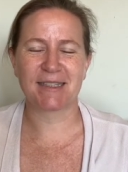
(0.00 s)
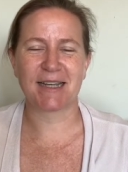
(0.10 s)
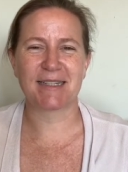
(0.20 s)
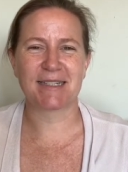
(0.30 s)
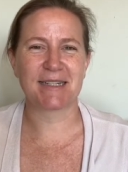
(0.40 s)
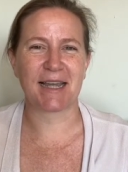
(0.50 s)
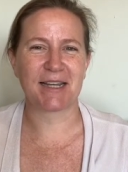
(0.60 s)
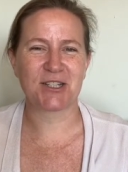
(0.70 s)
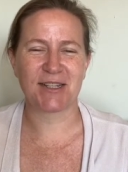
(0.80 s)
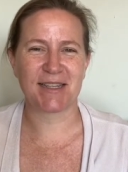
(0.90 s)
that I didn't
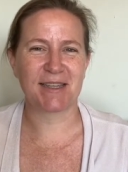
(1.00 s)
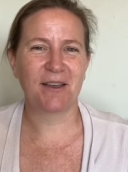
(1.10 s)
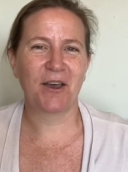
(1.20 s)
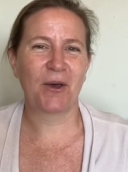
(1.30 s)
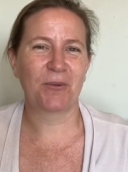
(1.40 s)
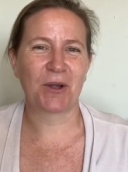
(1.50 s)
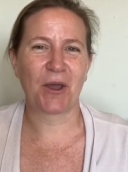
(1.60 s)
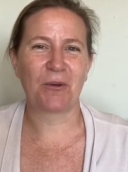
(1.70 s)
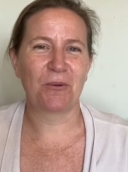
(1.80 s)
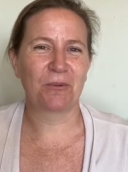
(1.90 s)
actually, you
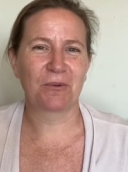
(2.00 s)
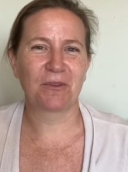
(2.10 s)
know,